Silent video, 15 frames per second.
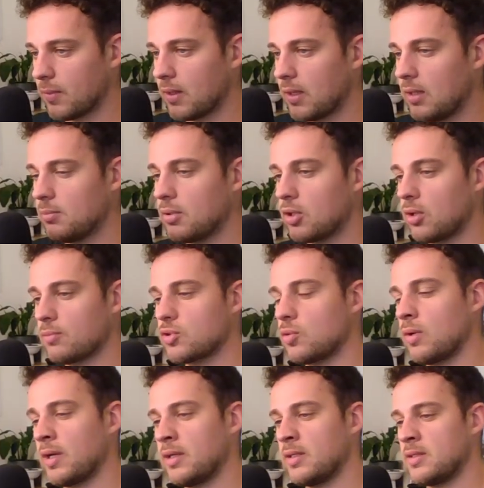It becomes
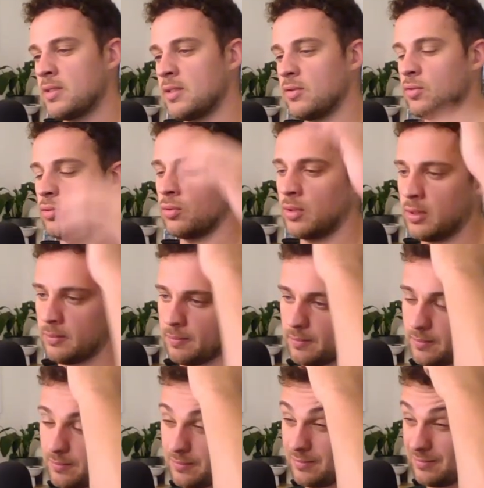quite easy to
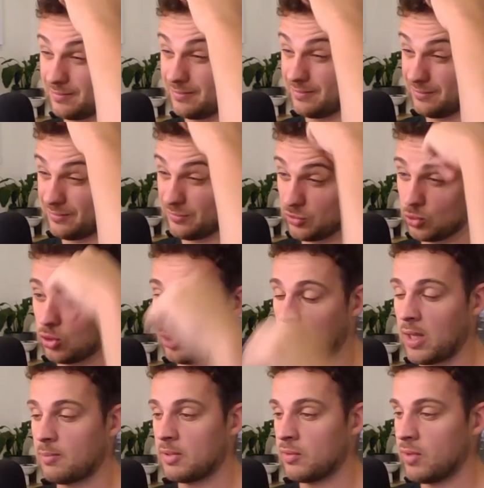
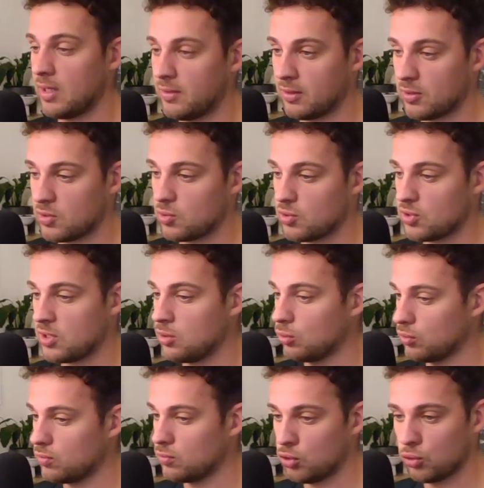climb in rating, because you see,
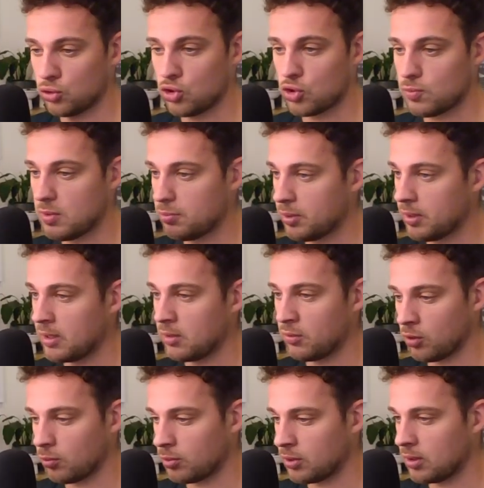you'll just be playing your
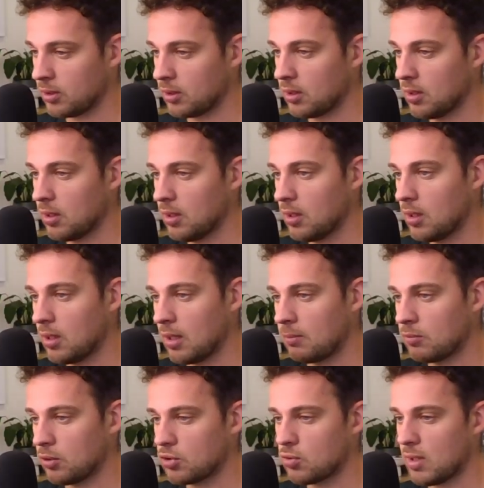opening. I'm
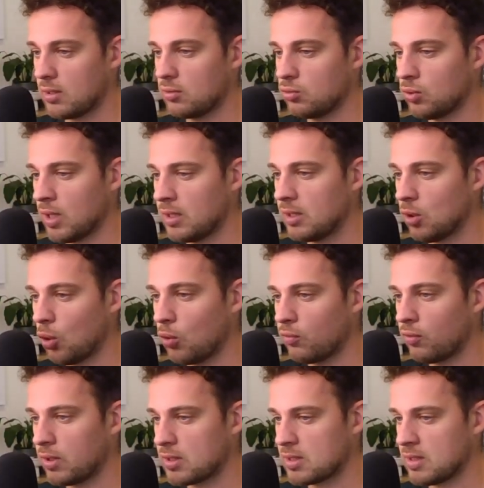not trying to do any
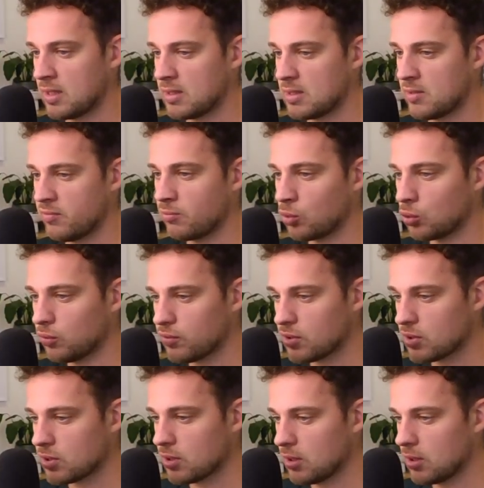overextensive
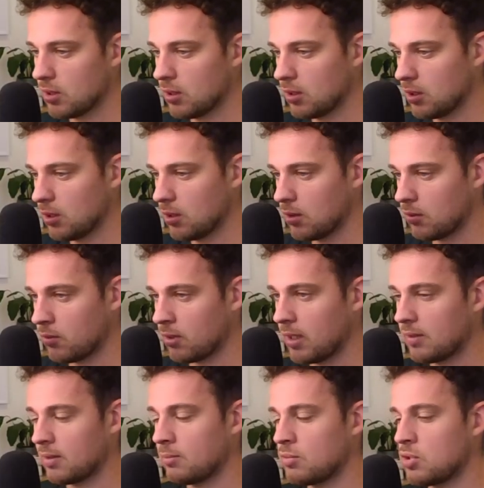moves,
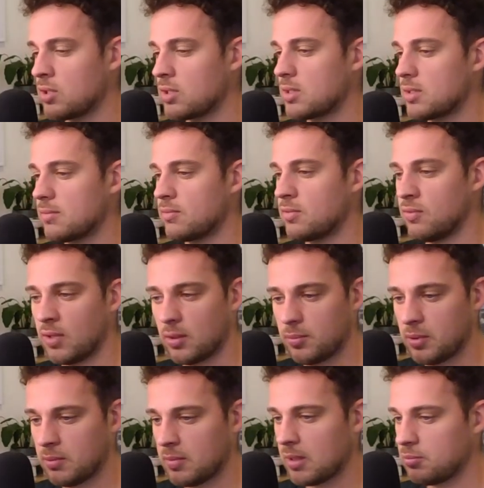right? I'm just
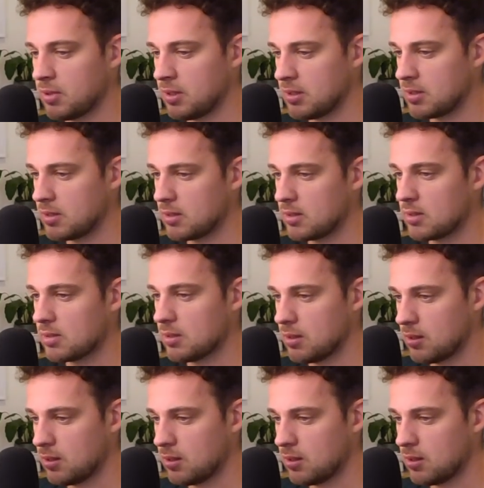developing my pieces.